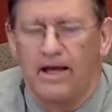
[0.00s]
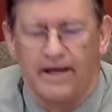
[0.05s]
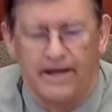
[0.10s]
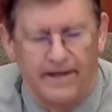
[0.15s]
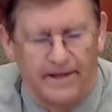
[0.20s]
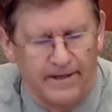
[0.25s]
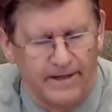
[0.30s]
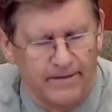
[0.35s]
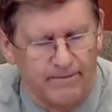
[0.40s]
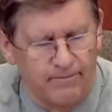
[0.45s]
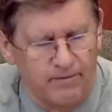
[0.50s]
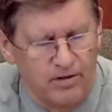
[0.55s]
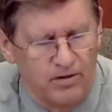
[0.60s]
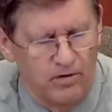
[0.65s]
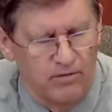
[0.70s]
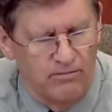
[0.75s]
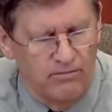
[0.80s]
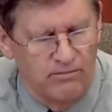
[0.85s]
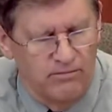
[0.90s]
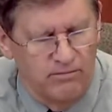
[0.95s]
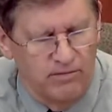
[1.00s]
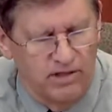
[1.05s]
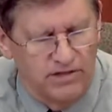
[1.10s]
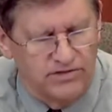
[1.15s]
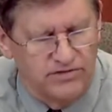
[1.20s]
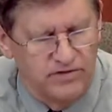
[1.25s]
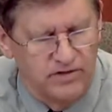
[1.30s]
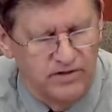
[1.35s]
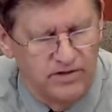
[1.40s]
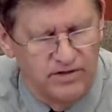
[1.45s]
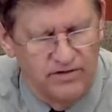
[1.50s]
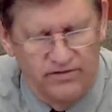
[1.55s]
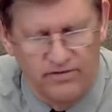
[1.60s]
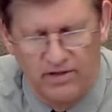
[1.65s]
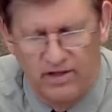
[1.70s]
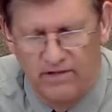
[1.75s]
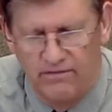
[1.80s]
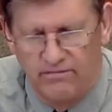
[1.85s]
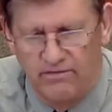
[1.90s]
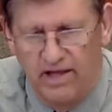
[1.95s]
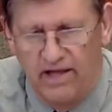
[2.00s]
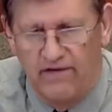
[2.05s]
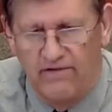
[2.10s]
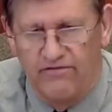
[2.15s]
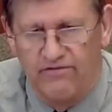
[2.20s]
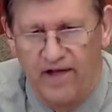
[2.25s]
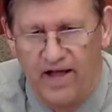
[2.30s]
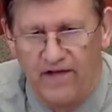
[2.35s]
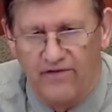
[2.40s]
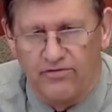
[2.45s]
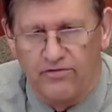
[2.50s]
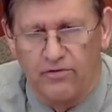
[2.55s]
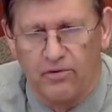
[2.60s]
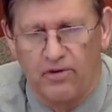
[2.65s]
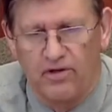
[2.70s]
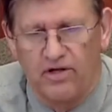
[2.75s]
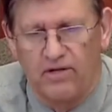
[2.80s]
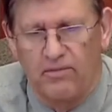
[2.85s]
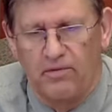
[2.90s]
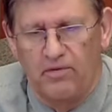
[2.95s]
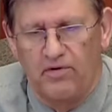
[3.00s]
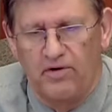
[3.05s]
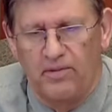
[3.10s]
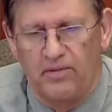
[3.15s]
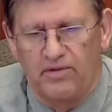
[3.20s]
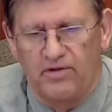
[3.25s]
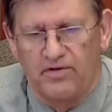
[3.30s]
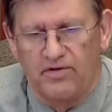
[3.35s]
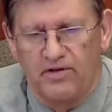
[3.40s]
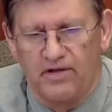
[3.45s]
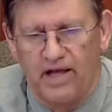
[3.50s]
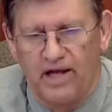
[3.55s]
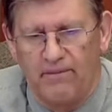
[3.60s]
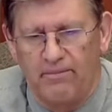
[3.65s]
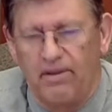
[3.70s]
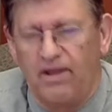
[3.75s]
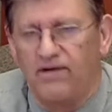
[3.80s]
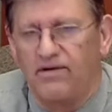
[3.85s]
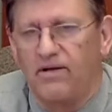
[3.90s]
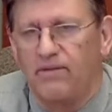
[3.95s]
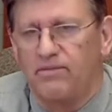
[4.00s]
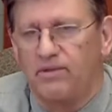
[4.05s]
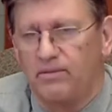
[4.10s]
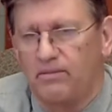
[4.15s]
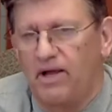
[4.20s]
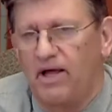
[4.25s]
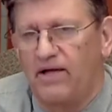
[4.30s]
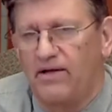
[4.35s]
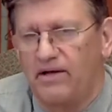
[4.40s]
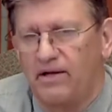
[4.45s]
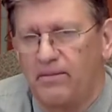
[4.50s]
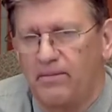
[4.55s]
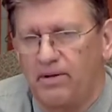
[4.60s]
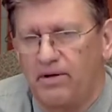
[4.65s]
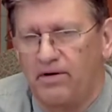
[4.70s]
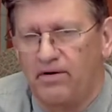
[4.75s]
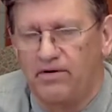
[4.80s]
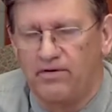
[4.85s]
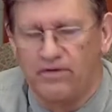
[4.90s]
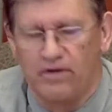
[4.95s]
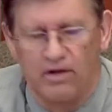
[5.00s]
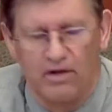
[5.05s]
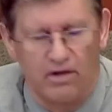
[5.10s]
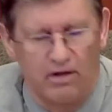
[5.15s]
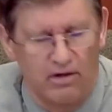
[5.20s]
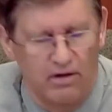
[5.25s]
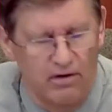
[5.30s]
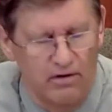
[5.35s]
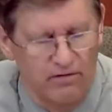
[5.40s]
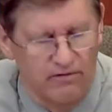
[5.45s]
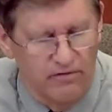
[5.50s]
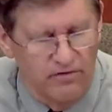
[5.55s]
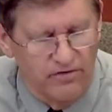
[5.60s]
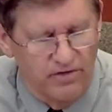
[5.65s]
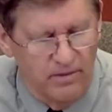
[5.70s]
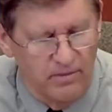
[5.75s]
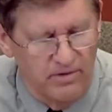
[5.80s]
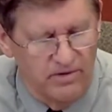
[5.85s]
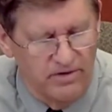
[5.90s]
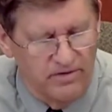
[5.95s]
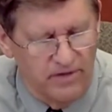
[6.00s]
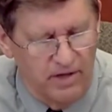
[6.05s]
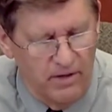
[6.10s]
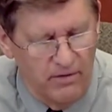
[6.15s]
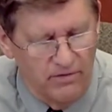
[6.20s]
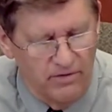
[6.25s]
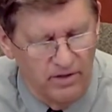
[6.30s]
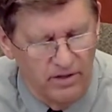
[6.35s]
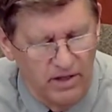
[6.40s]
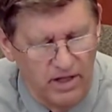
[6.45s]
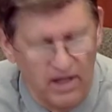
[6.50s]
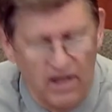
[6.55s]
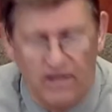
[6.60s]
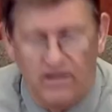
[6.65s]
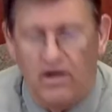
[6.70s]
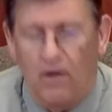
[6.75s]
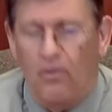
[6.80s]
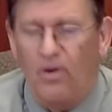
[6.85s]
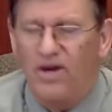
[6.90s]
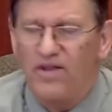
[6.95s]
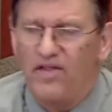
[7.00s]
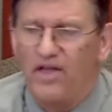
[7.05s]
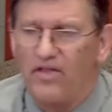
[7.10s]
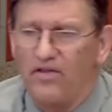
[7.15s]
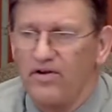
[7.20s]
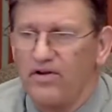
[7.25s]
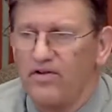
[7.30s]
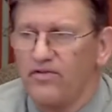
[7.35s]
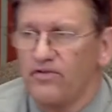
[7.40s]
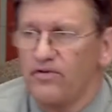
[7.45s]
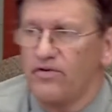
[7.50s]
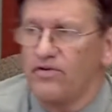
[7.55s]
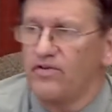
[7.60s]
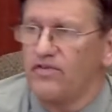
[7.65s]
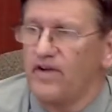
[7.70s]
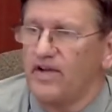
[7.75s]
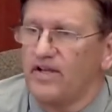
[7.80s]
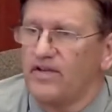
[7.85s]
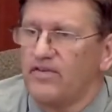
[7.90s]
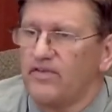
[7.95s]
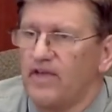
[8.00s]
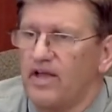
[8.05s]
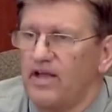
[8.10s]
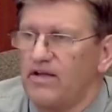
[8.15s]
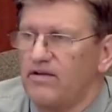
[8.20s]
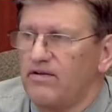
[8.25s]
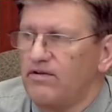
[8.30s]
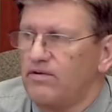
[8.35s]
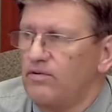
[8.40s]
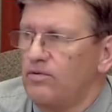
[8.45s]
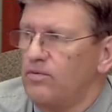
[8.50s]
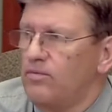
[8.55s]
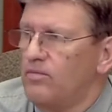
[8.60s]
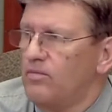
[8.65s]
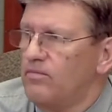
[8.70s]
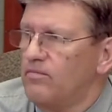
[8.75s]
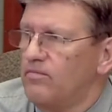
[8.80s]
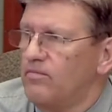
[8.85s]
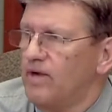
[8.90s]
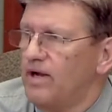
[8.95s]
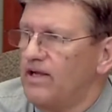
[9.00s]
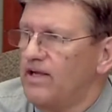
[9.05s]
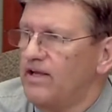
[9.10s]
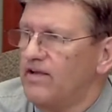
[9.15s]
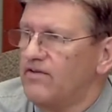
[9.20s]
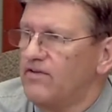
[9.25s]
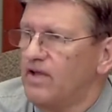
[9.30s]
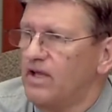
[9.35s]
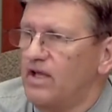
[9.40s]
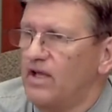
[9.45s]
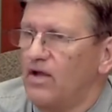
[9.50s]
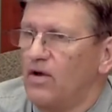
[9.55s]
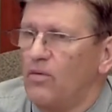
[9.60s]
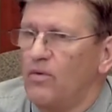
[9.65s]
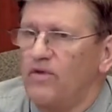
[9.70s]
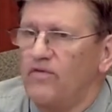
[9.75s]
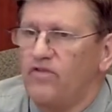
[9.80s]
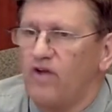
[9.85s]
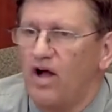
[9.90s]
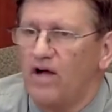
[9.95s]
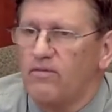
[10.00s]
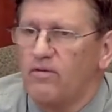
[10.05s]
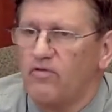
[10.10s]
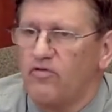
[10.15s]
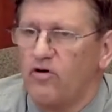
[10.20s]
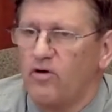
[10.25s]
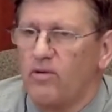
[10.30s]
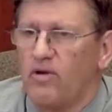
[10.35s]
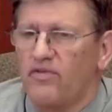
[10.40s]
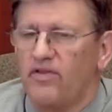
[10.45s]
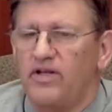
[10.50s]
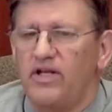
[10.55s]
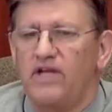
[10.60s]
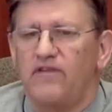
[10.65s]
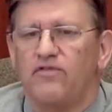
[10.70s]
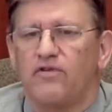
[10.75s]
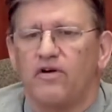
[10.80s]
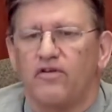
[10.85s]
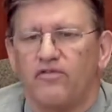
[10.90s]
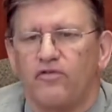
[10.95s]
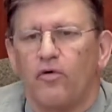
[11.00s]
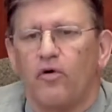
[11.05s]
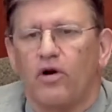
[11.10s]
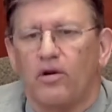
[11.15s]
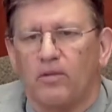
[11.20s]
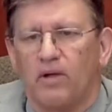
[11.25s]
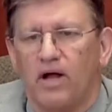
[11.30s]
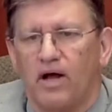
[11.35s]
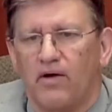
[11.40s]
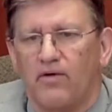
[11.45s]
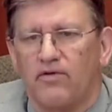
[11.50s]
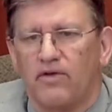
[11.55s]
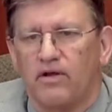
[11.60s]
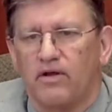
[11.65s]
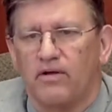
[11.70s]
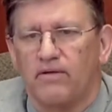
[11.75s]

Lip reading: Marshfield is not a fast-growing community, but there's a lot of pent-up demand, it appears, for some of this housing. Now, one of the other concerns, if I can say it too, Mike, is we've talked before about the need for affordable housing.